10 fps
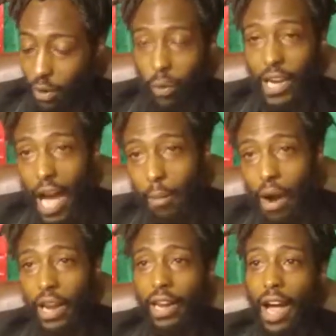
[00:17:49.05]
We got
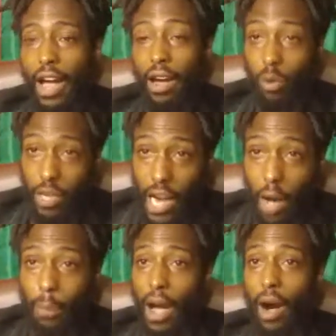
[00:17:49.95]
money now. We
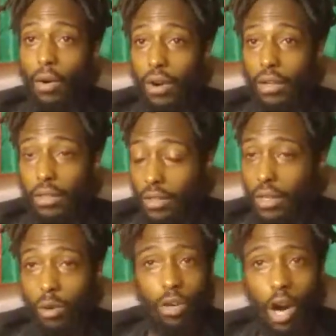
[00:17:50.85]
got power.
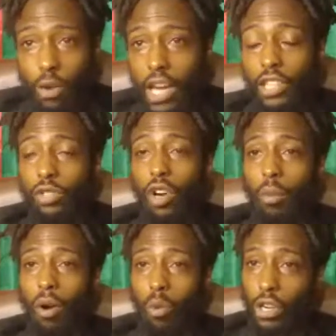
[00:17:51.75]
We don't need you no
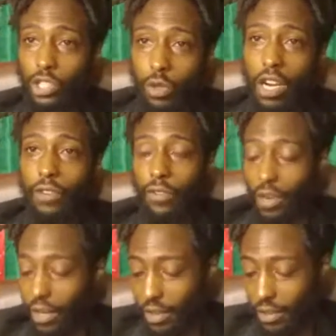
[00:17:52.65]
more. What you here
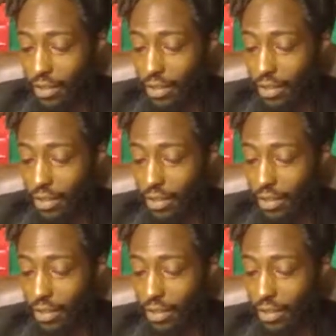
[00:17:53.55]
for?